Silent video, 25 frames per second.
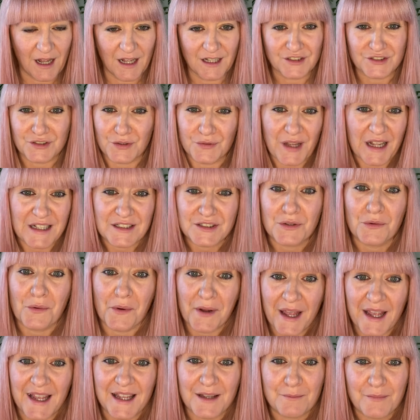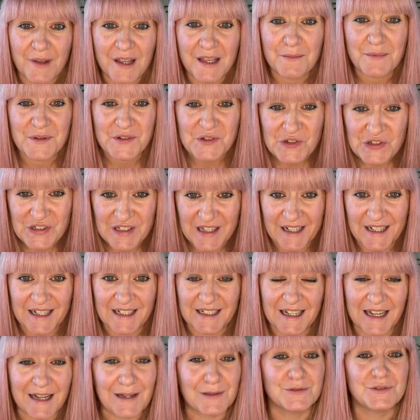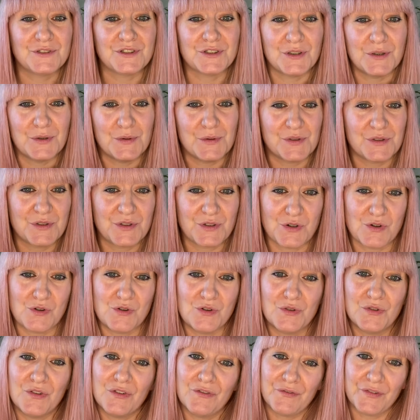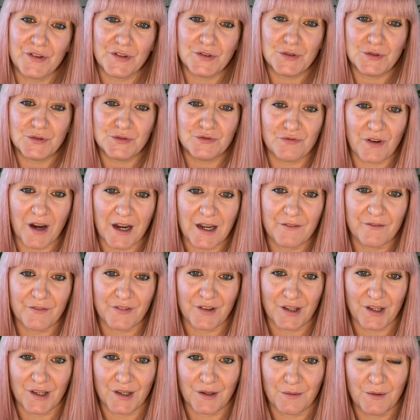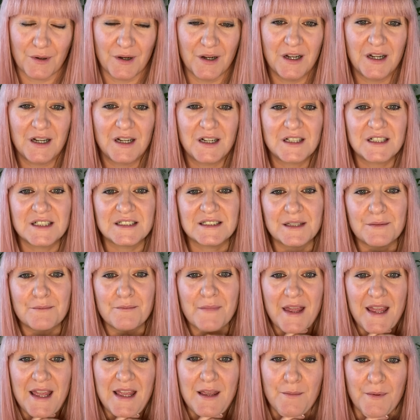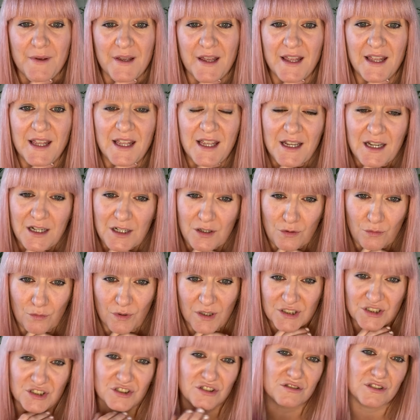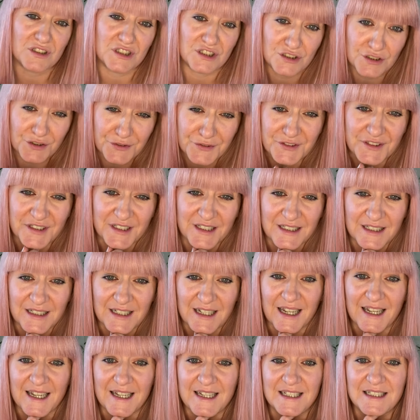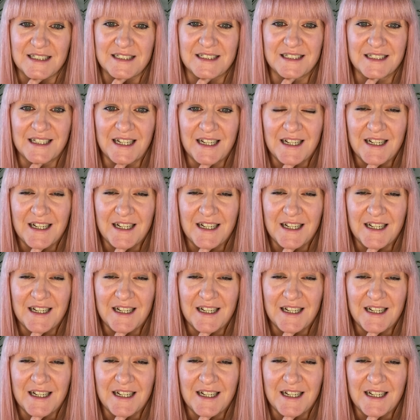So that's okay. Maybe just get it down to a score that feels right for you, because it may be, which is usually the case,